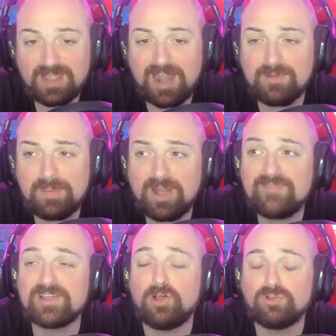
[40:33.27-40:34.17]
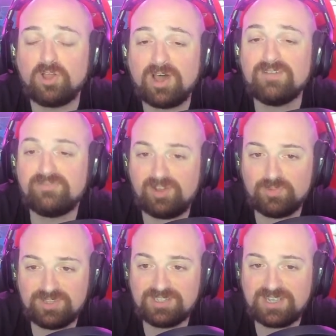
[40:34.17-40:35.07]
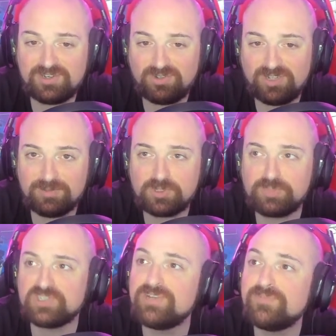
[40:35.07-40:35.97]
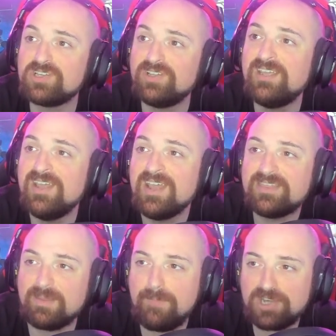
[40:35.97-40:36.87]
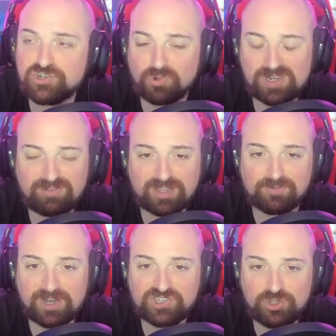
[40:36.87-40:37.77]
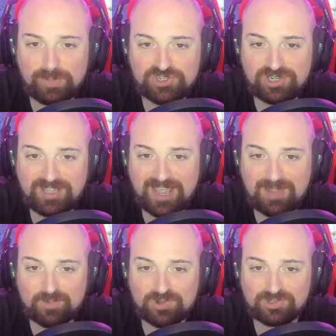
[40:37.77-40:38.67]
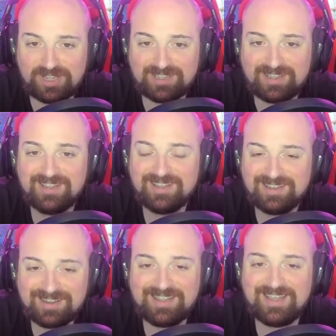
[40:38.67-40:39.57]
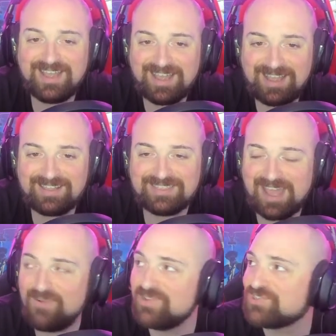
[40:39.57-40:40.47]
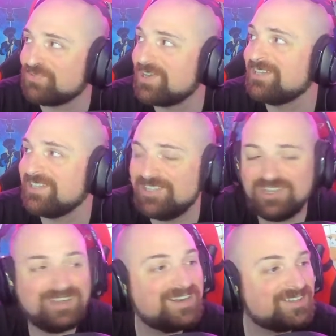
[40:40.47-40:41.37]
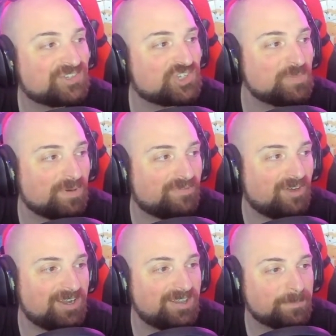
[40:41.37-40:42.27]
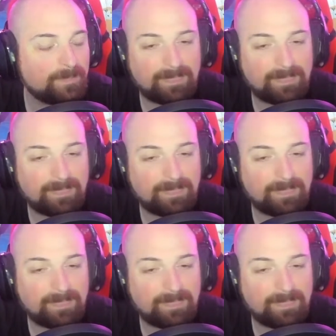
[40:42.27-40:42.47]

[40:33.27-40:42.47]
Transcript: I remember having a lot of fun with Nintendo Land. Specifically the Metroid, like, rescue mission game where you're like, yeah, that one's really good. Super fun.